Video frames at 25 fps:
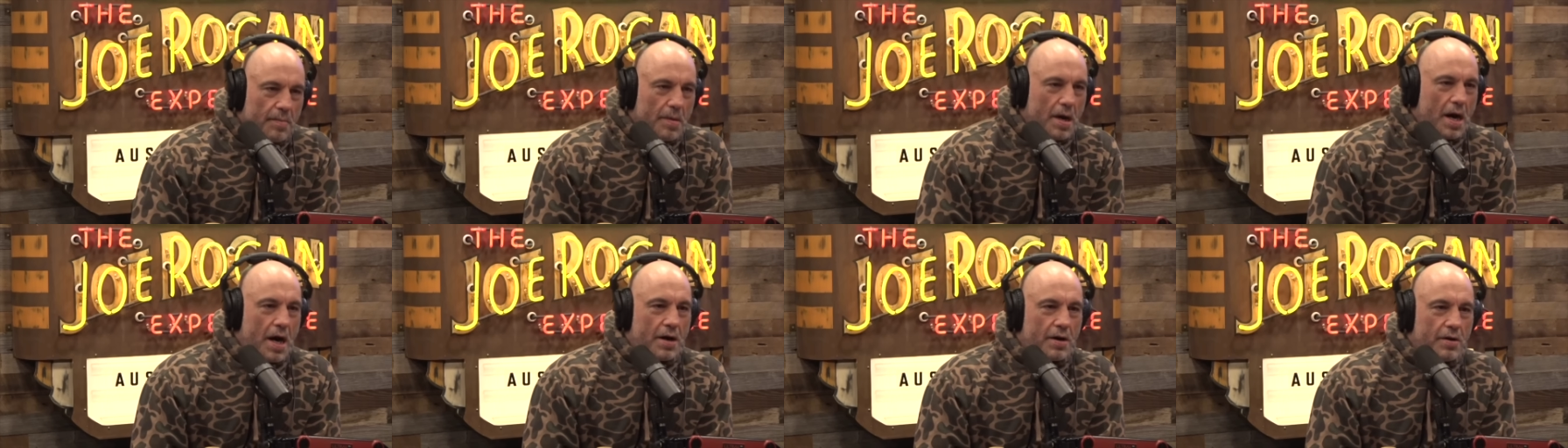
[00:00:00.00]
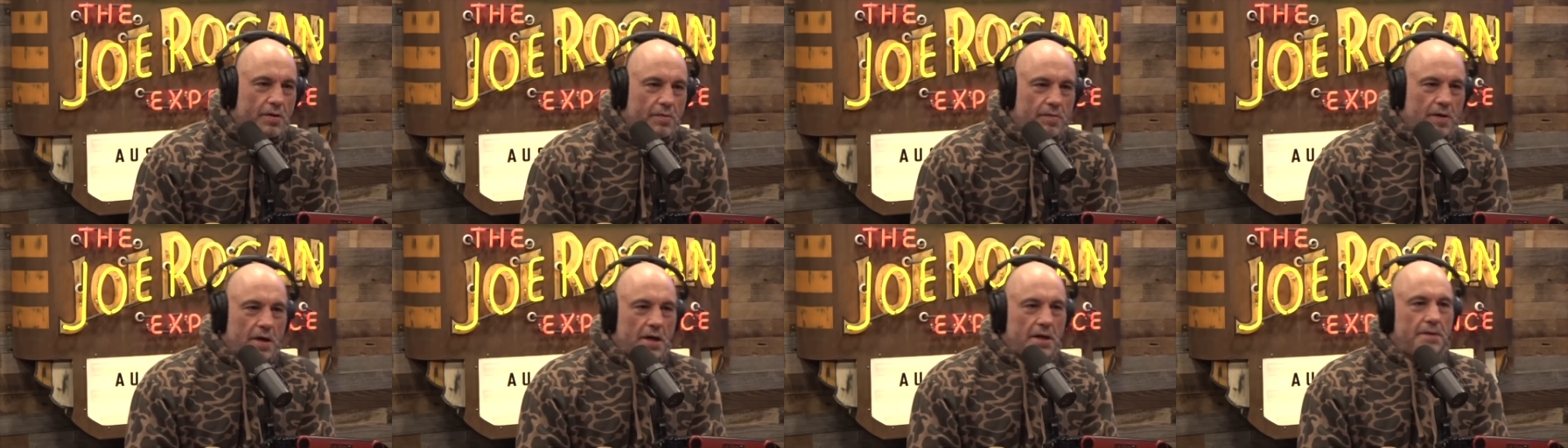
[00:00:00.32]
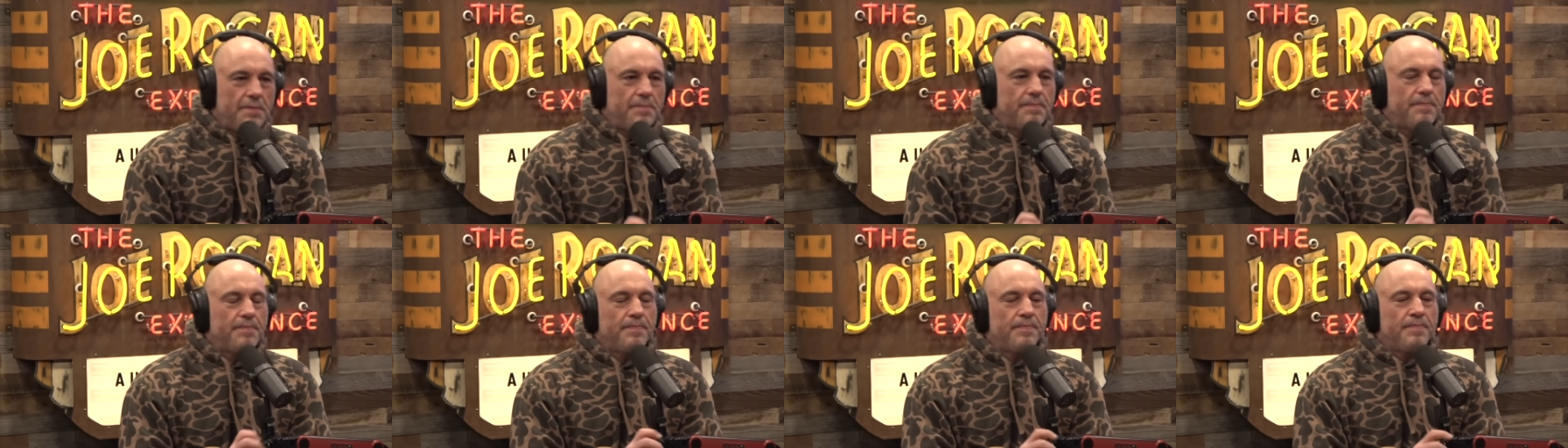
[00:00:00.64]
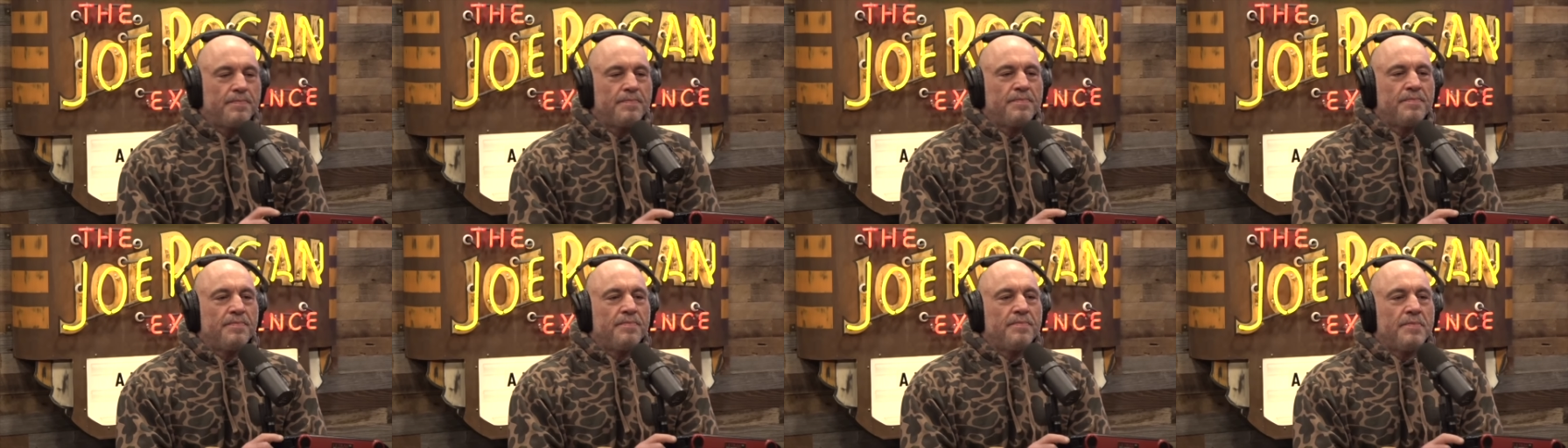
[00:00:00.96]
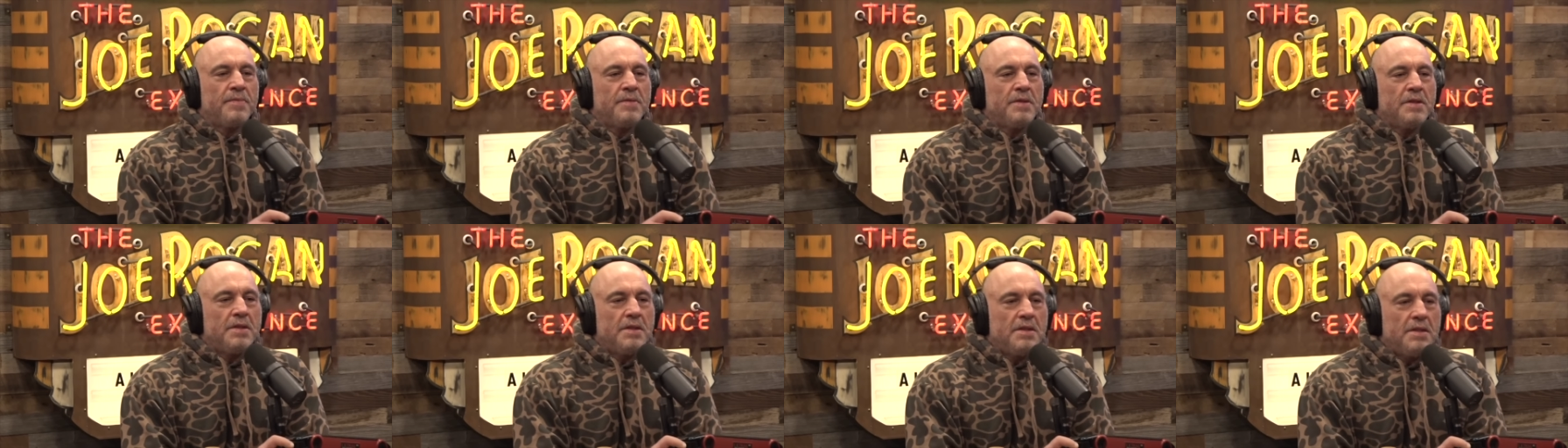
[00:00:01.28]
motto, right? That's the motto.
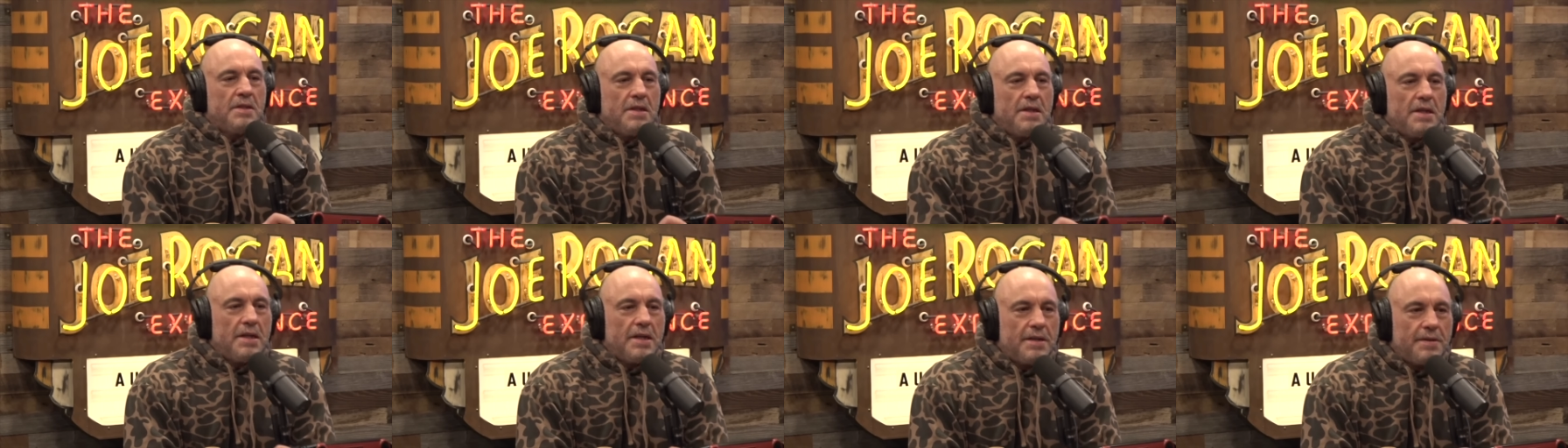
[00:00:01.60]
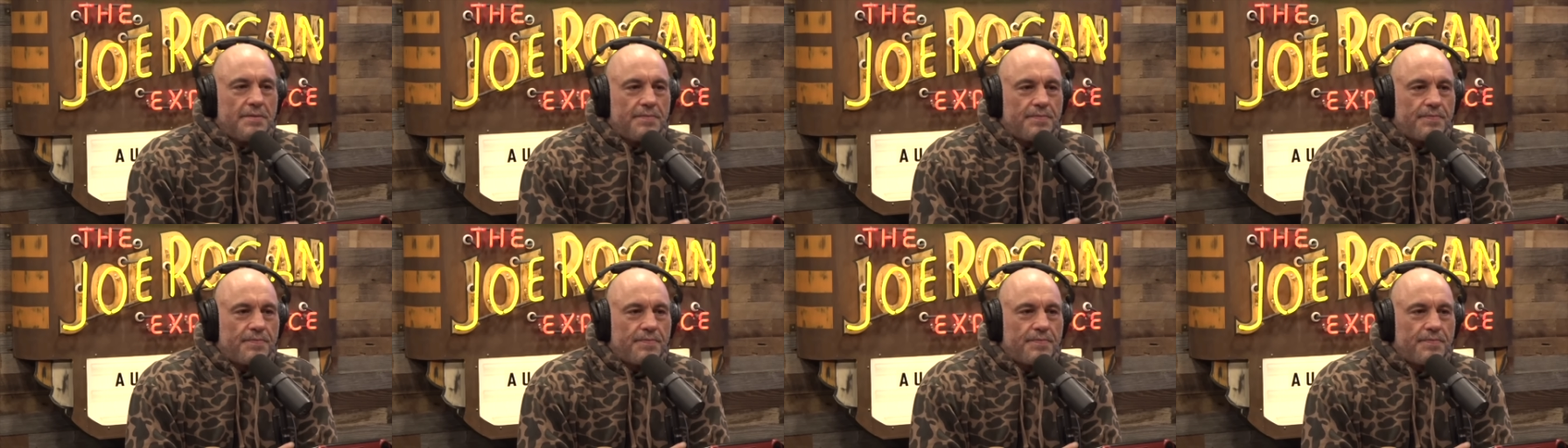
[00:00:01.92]
If they yeah. don't